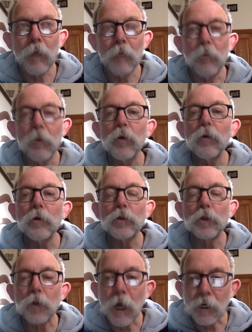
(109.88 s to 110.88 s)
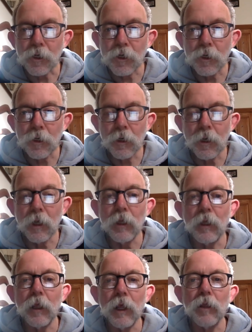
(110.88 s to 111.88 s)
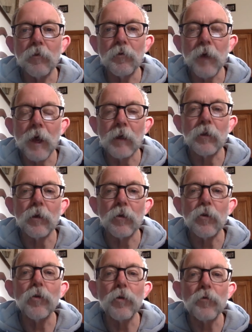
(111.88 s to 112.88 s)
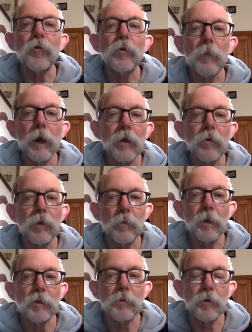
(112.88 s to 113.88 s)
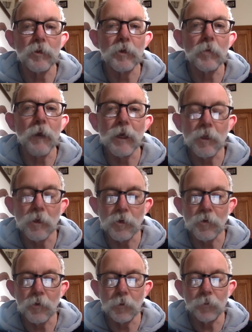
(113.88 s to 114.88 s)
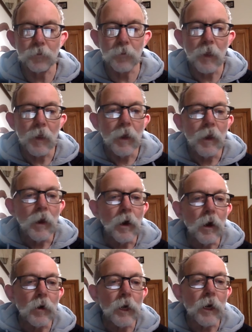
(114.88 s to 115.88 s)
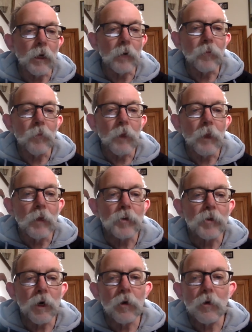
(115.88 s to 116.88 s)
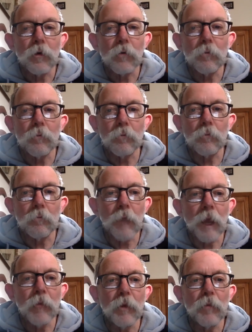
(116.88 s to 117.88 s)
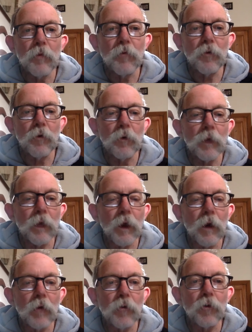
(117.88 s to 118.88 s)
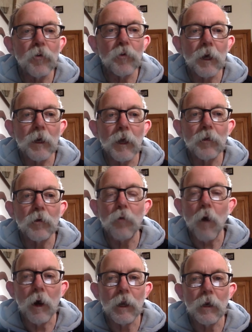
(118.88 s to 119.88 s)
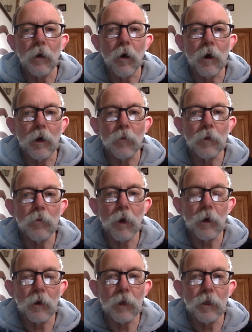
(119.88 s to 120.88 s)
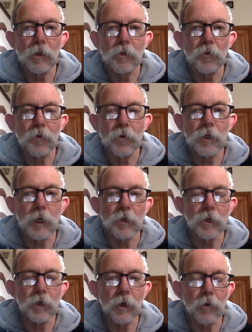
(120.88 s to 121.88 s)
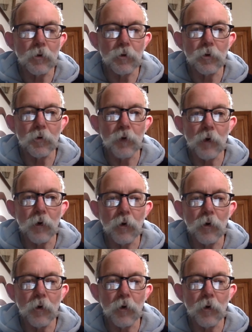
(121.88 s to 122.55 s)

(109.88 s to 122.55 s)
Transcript: build trust in the fact that you, the filmmaker, are the best person to make this film. Okay, so maybe before we go too far down the writing line, and we won't in this first lecture go too far at